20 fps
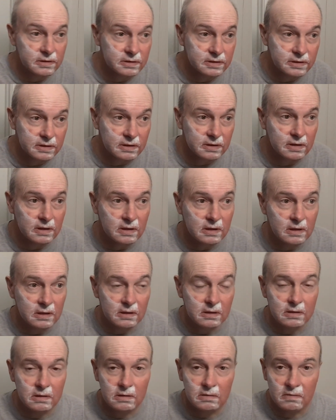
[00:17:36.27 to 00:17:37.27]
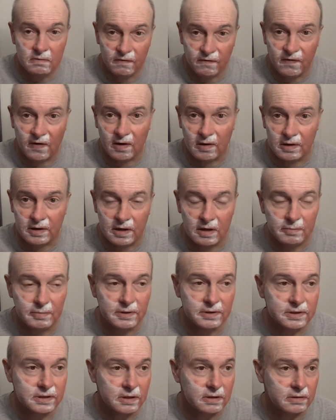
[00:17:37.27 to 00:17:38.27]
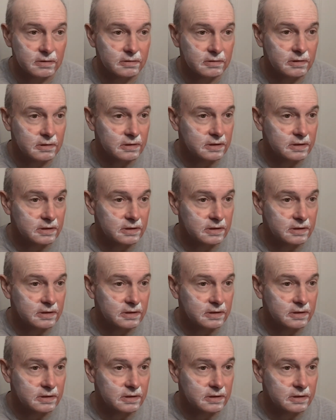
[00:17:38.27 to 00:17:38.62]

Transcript: It's a fun episode.